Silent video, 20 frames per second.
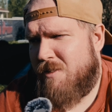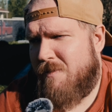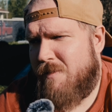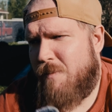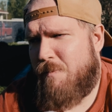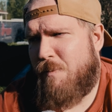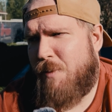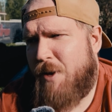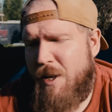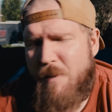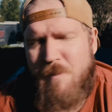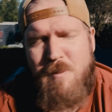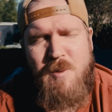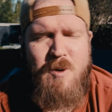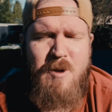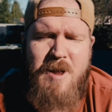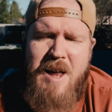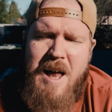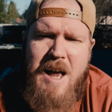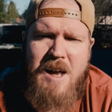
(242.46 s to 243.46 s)
of the
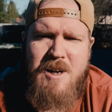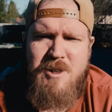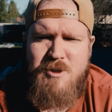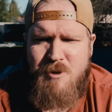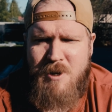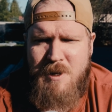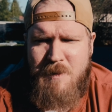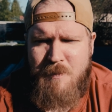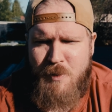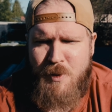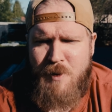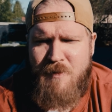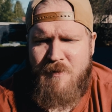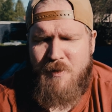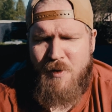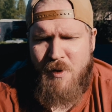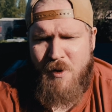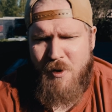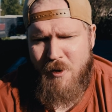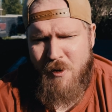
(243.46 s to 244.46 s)
people actually
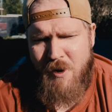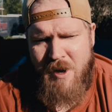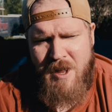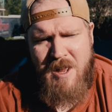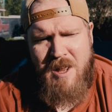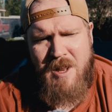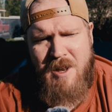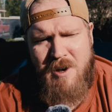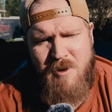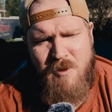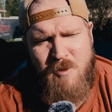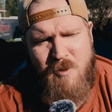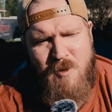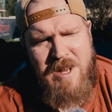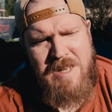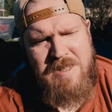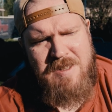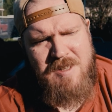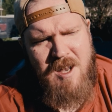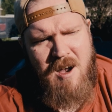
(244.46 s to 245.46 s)
prefer
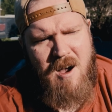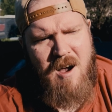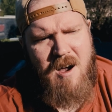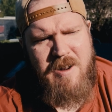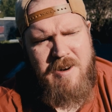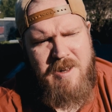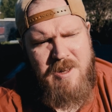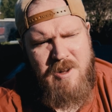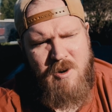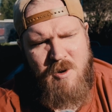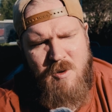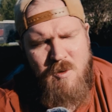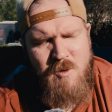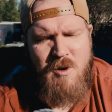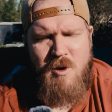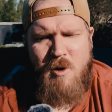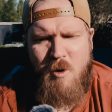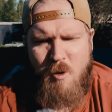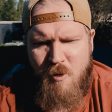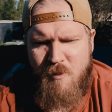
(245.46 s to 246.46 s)
great audio
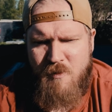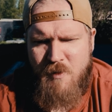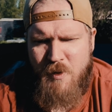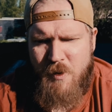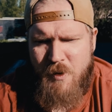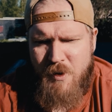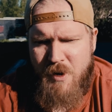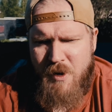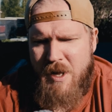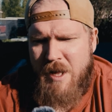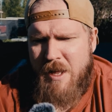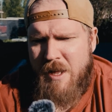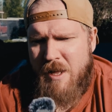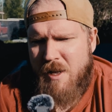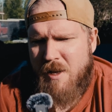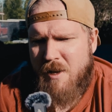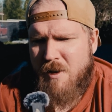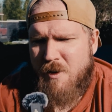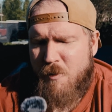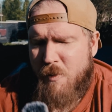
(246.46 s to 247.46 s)
over
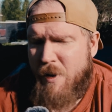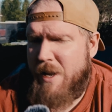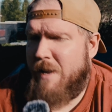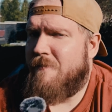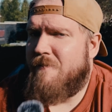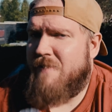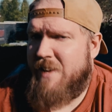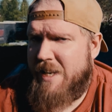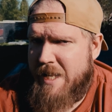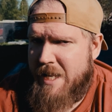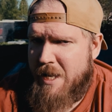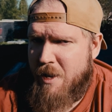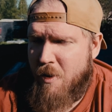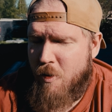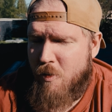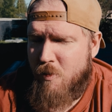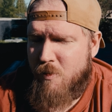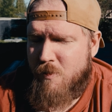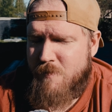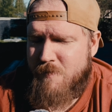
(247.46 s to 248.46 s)
great
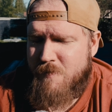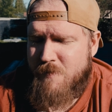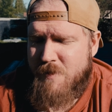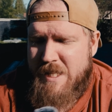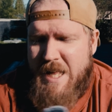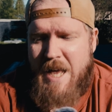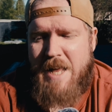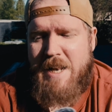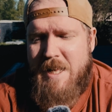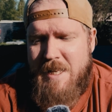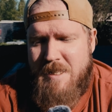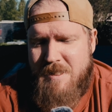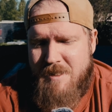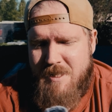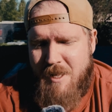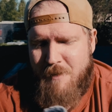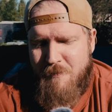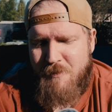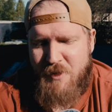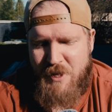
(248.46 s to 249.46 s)
video. That is
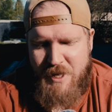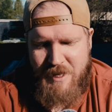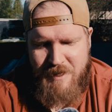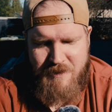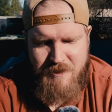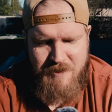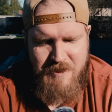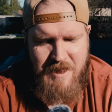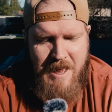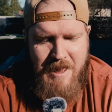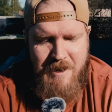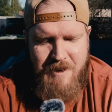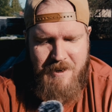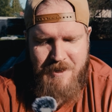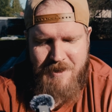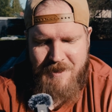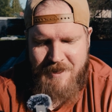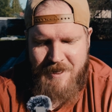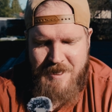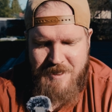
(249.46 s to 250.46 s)
something that
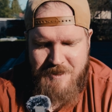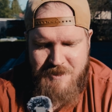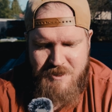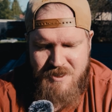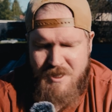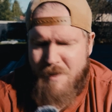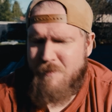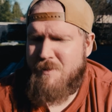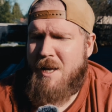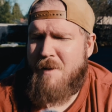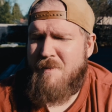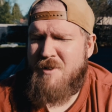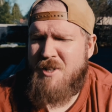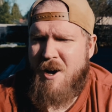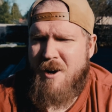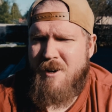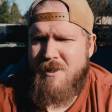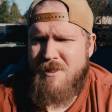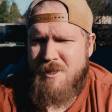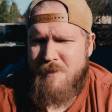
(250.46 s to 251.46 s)
is sometimes
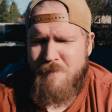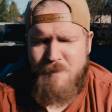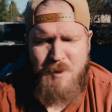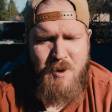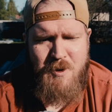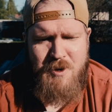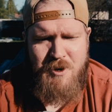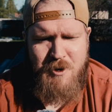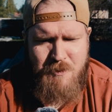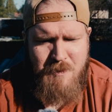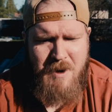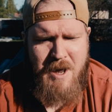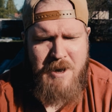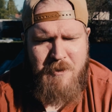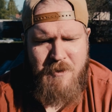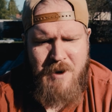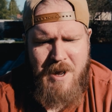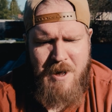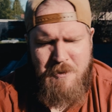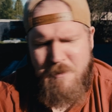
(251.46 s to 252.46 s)
hard to put your mind
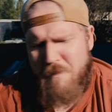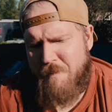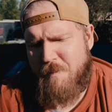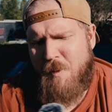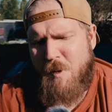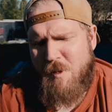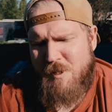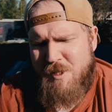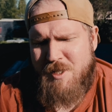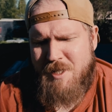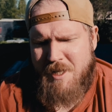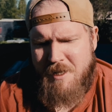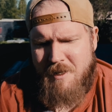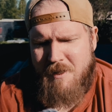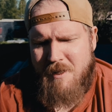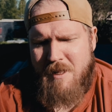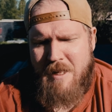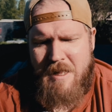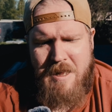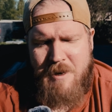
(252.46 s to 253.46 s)
around, but
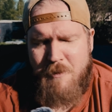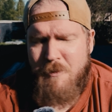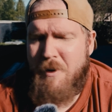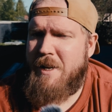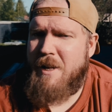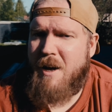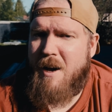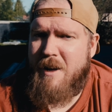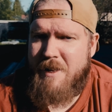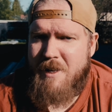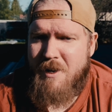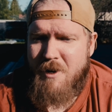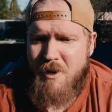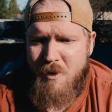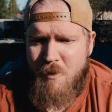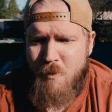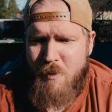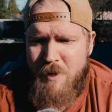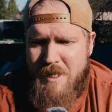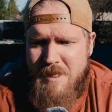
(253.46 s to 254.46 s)
still, great
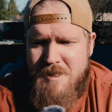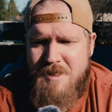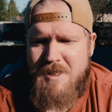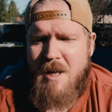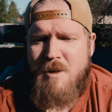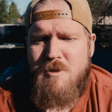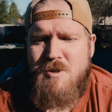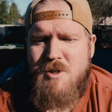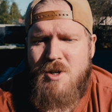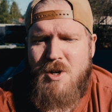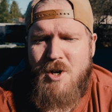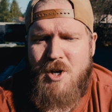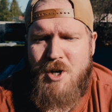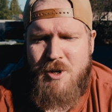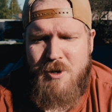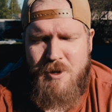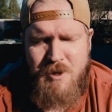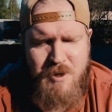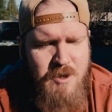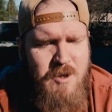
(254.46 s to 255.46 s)
audio, when it sounds
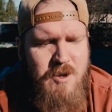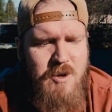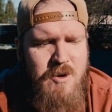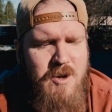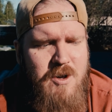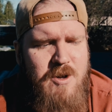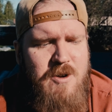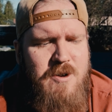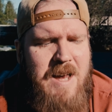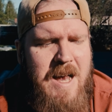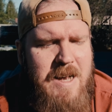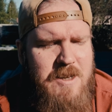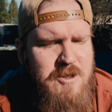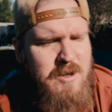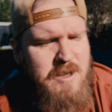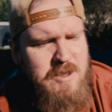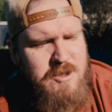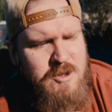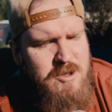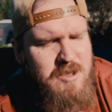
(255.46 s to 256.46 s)
good, you can
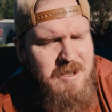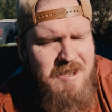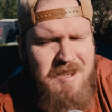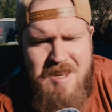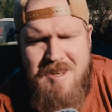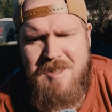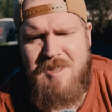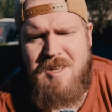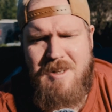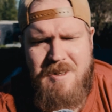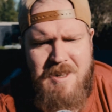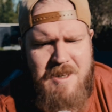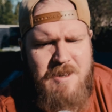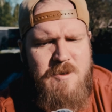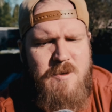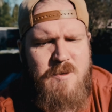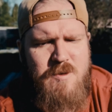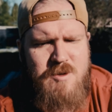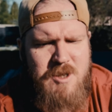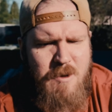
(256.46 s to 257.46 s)
actually just listen and
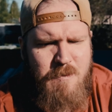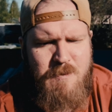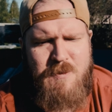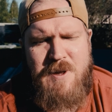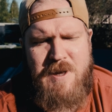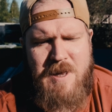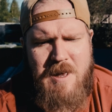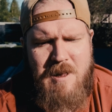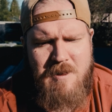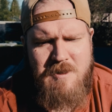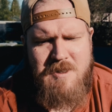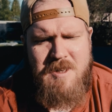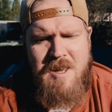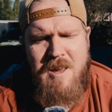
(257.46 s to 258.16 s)
do something else